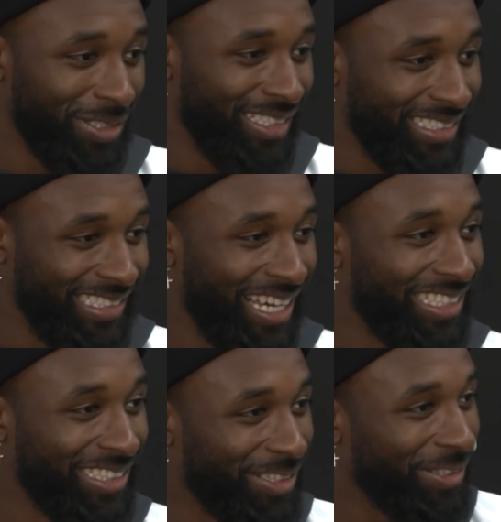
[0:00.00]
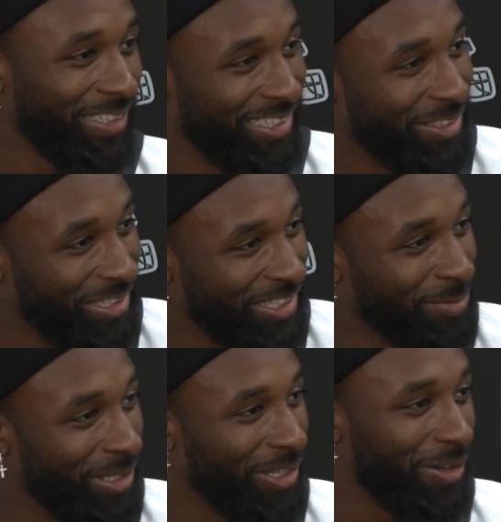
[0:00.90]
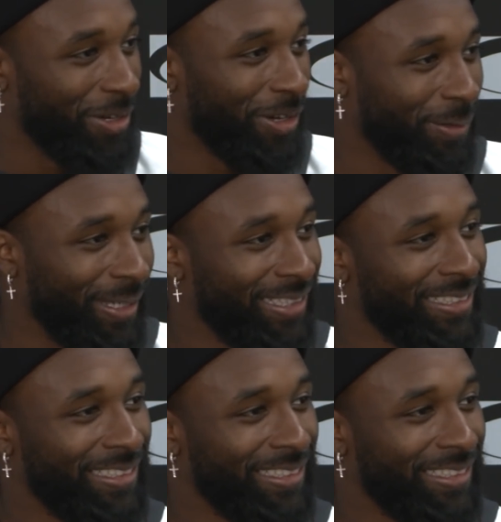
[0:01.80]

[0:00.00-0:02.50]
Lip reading: sure that this guy leaves me alone, you know what I mean?